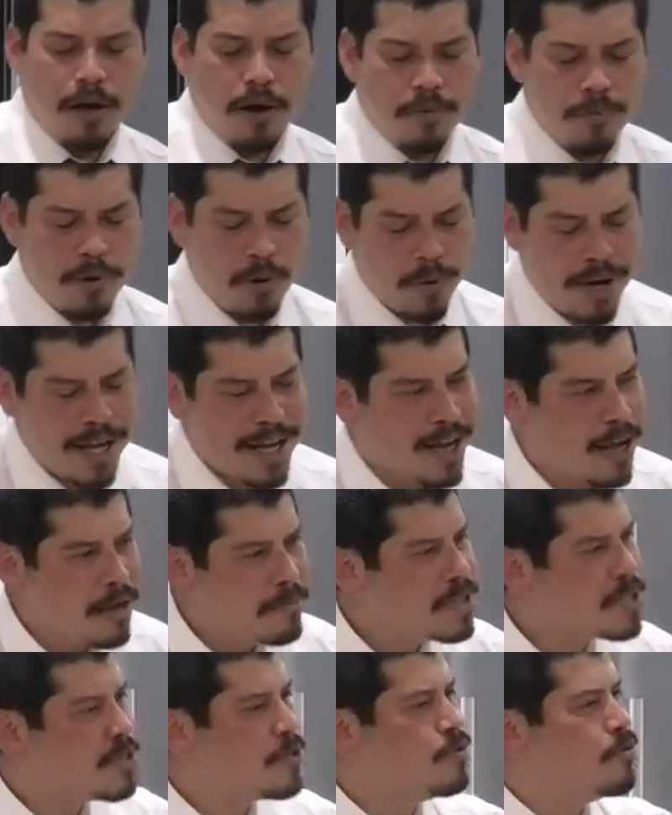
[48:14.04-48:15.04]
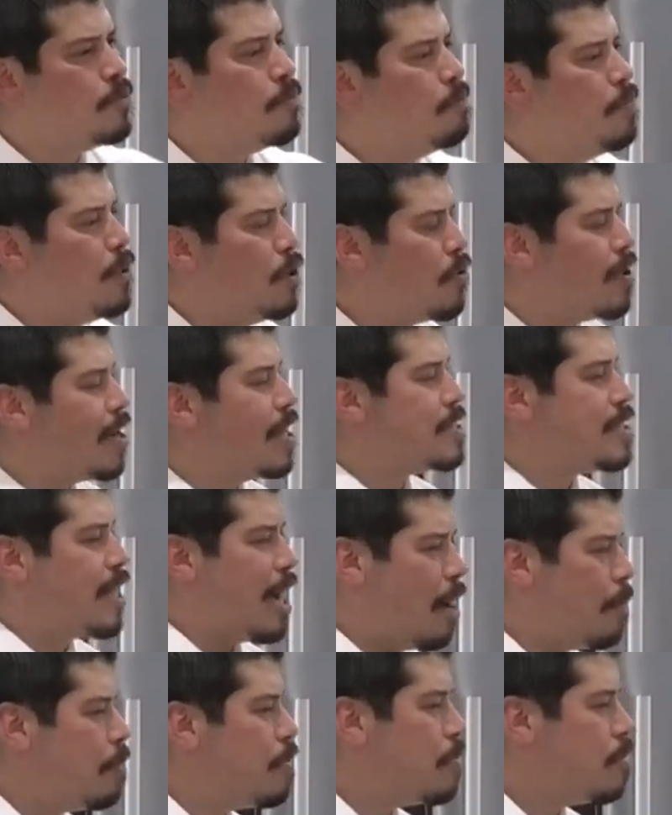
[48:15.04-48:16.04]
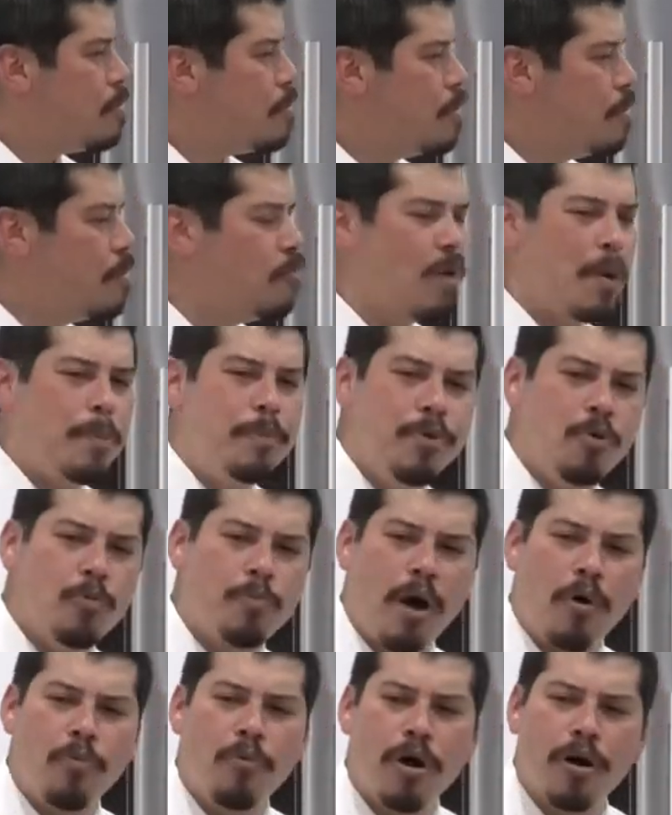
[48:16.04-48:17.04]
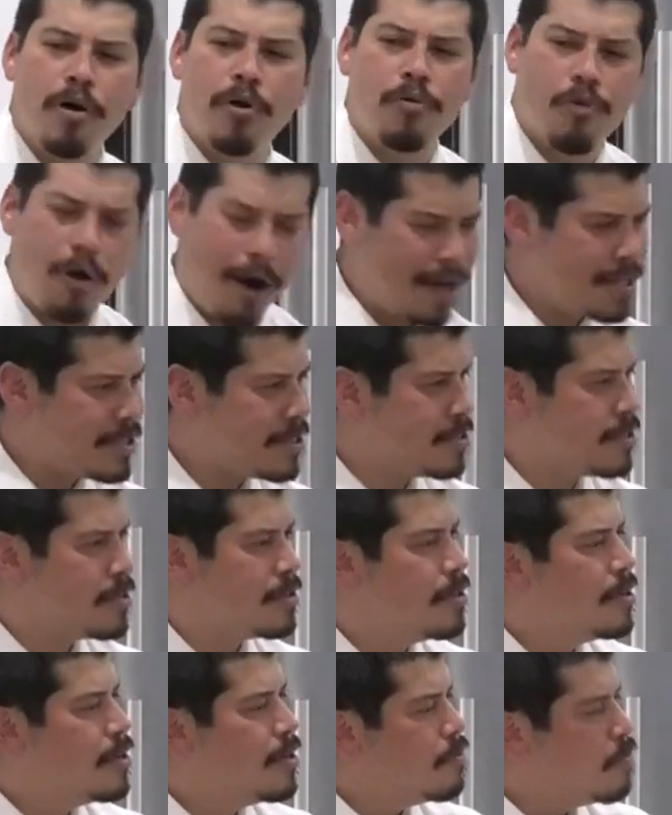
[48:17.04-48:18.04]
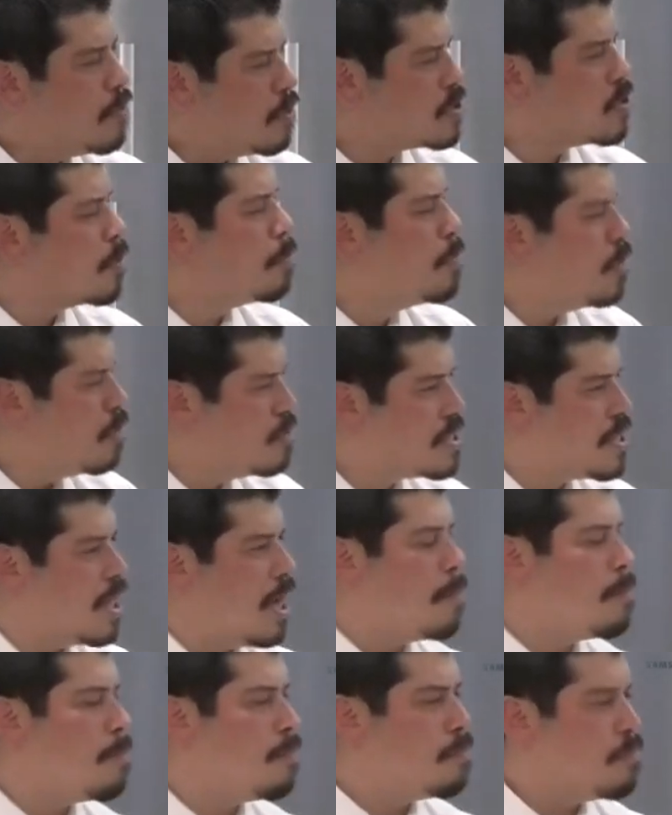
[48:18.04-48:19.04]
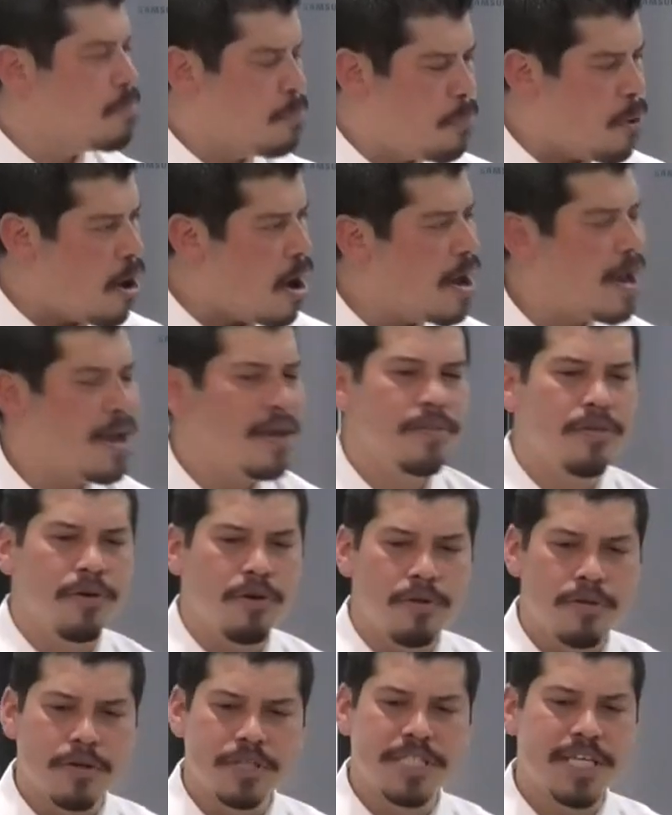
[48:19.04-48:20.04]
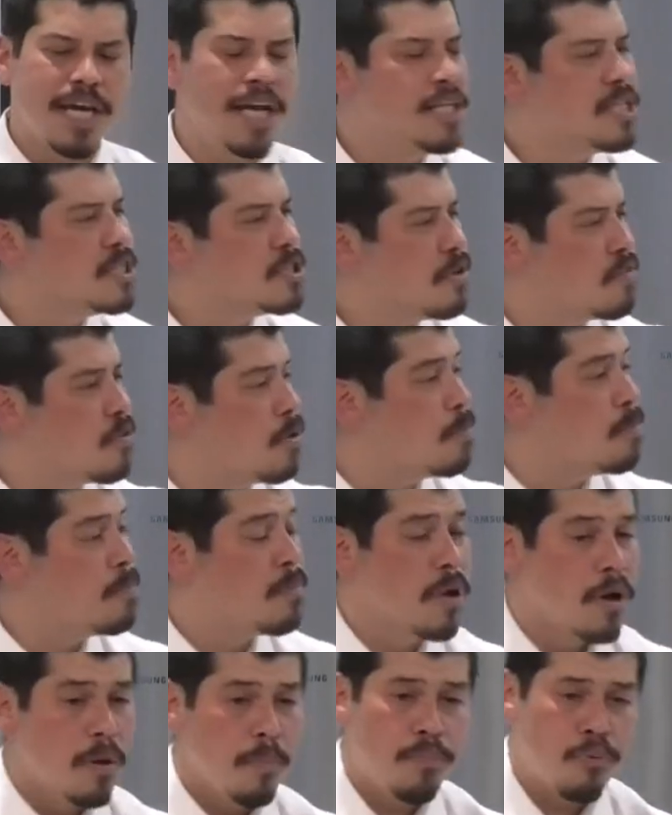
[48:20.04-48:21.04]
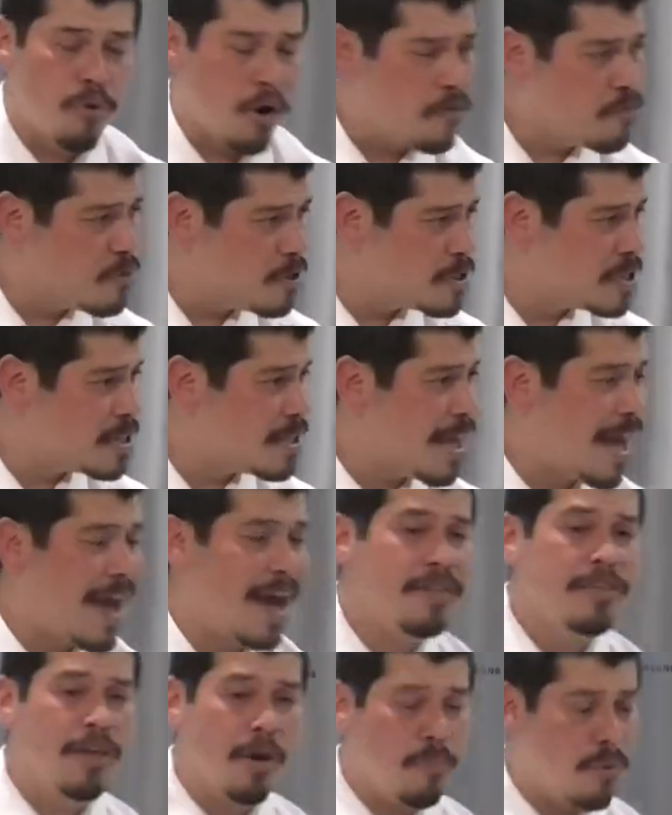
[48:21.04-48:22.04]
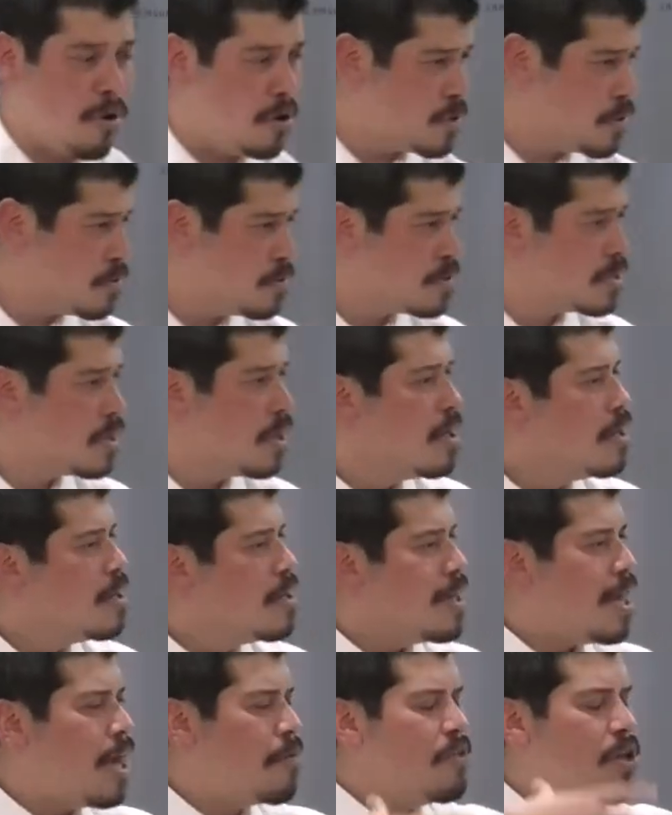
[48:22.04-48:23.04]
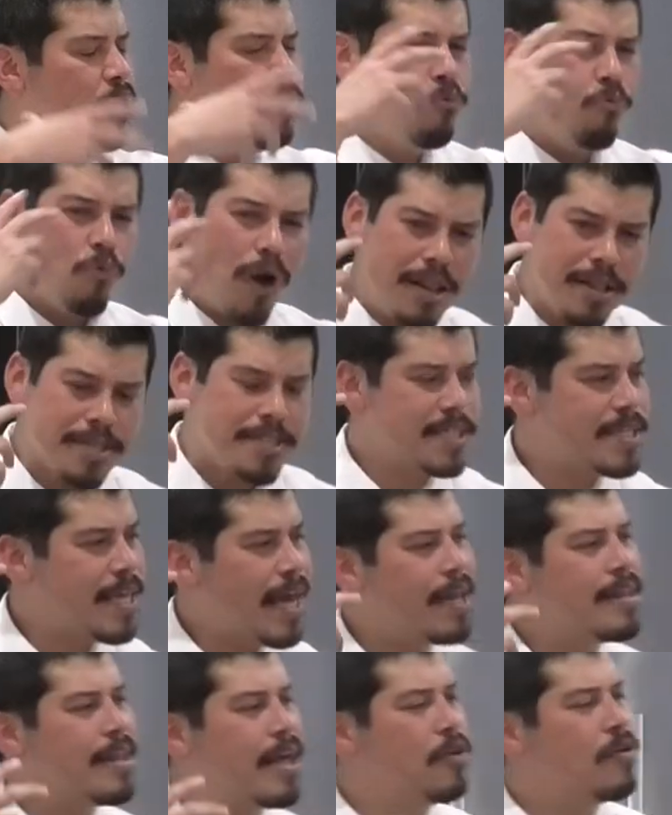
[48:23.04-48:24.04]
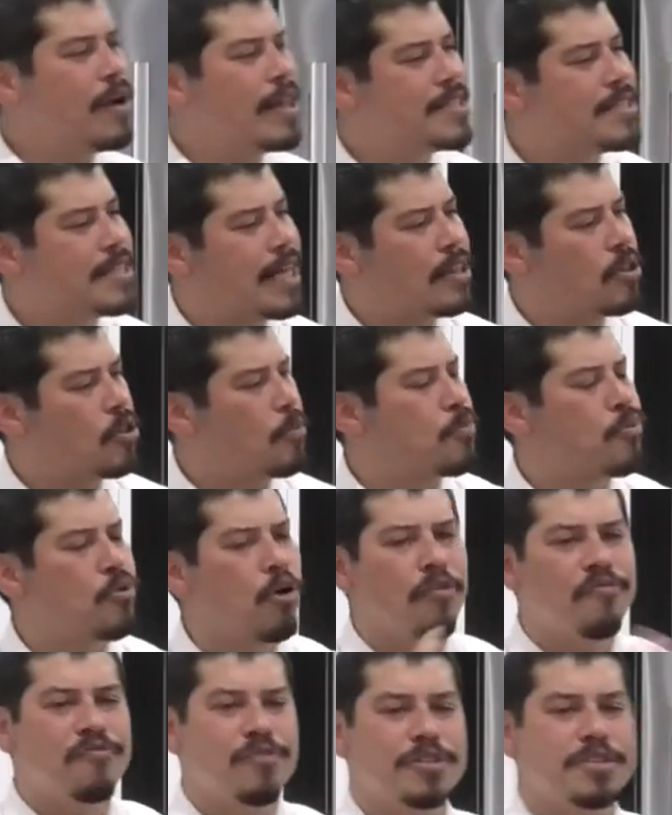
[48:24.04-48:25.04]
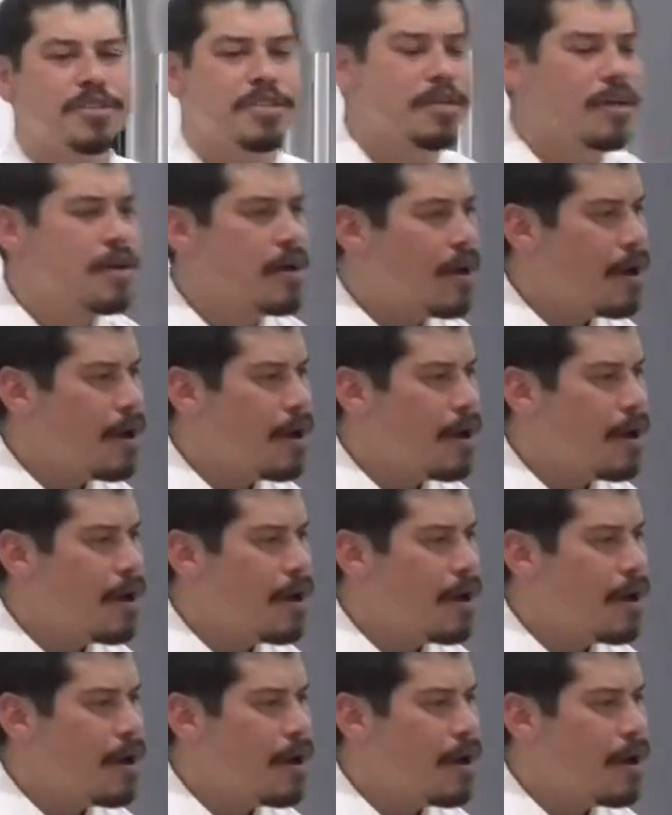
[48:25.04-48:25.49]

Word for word: Well, when it comes to building us up, we're built by what? Christ. We're also built up by the, the teachings of the prophets and the apostles. And when you understand that, you understand that the prophets